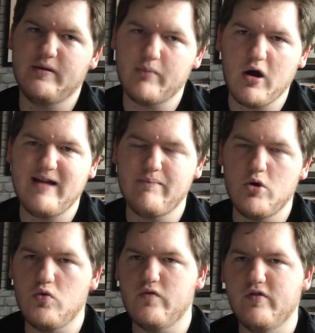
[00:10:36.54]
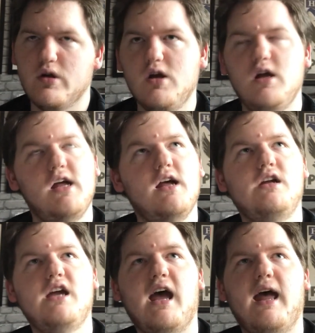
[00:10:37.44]
he might move.
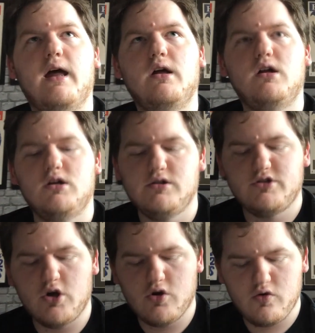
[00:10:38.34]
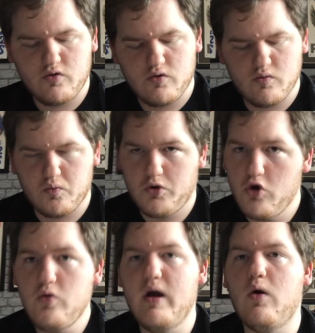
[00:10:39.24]
Yeah, so
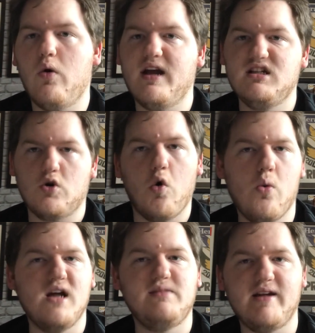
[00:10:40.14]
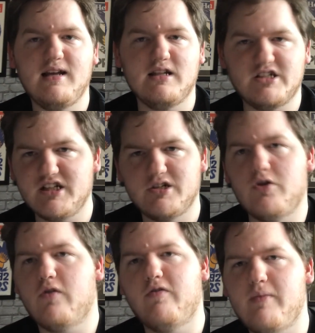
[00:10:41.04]
Lou Will, he's always been consistent
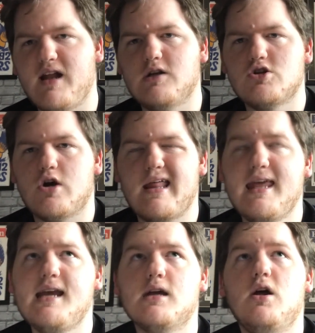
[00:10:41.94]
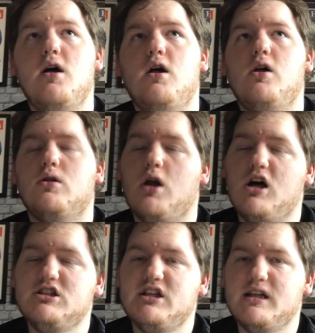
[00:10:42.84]
off the bench. I think
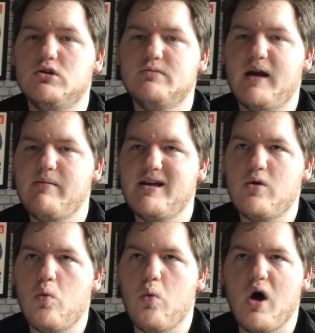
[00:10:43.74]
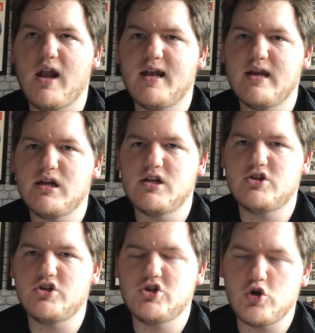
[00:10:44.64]
last year there was maybe a 1
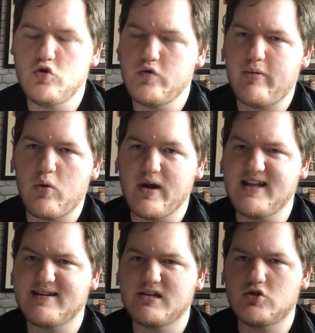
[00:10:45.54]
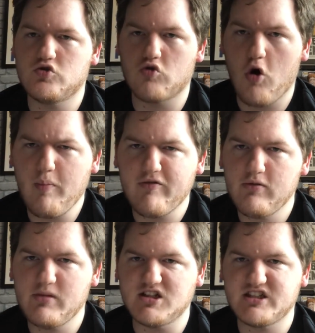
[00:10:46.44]
to 2 point drop
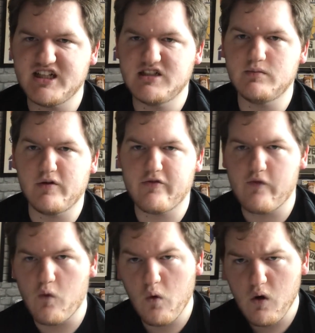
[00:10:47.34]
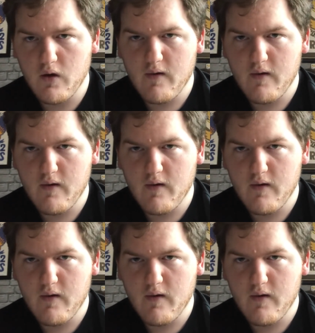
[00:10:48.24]
from the season before,